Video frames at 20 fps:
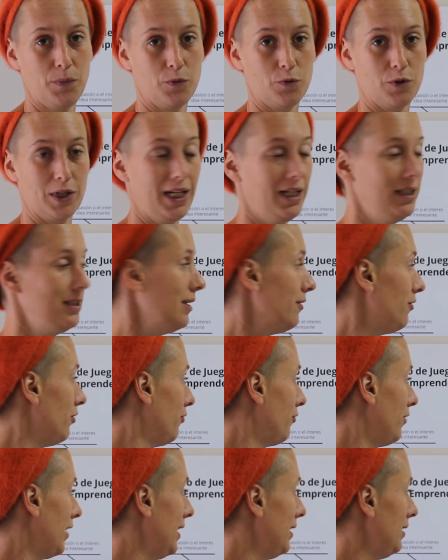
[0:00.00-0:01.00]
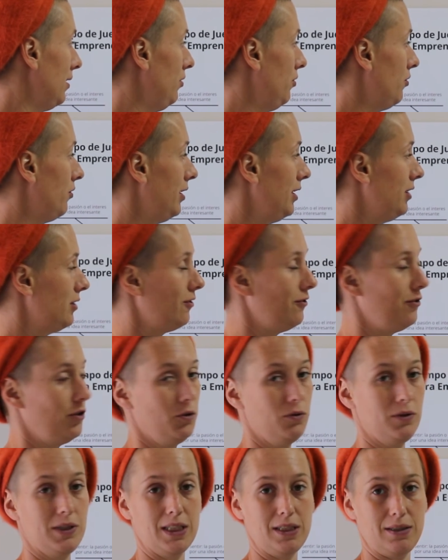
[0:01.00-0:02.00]
Right? If you find in your
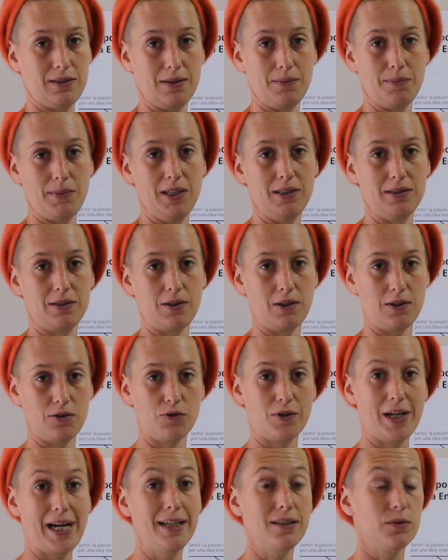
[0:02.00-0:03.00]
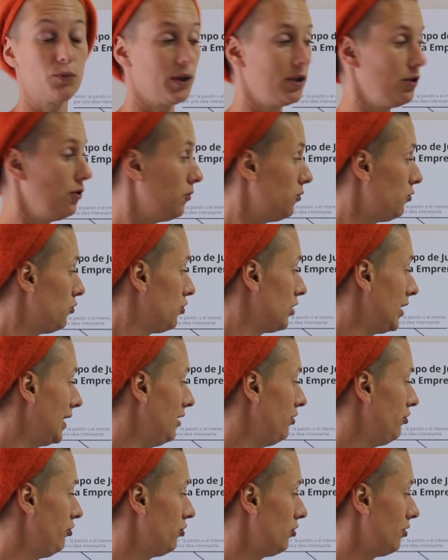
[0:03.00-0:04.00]
interviews that something's not right, well, you
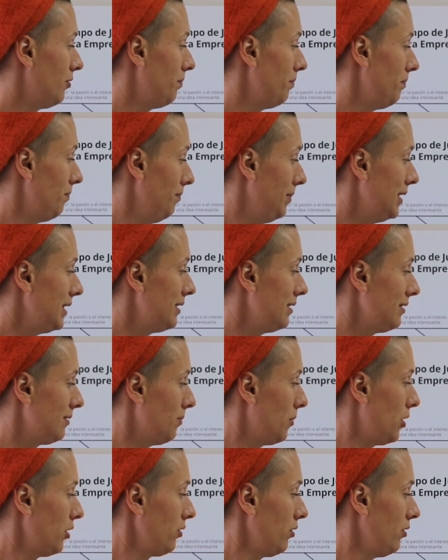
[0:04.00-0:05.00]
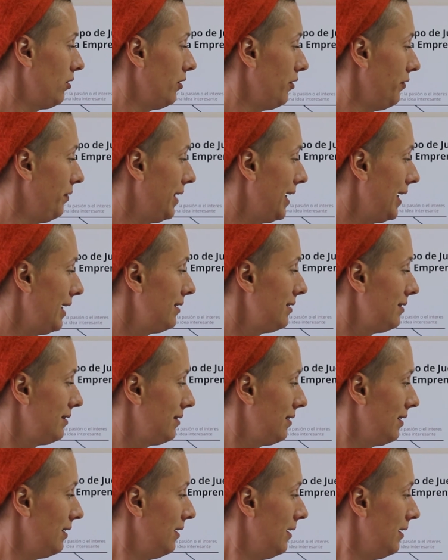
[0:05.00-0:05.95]
change your business model on that.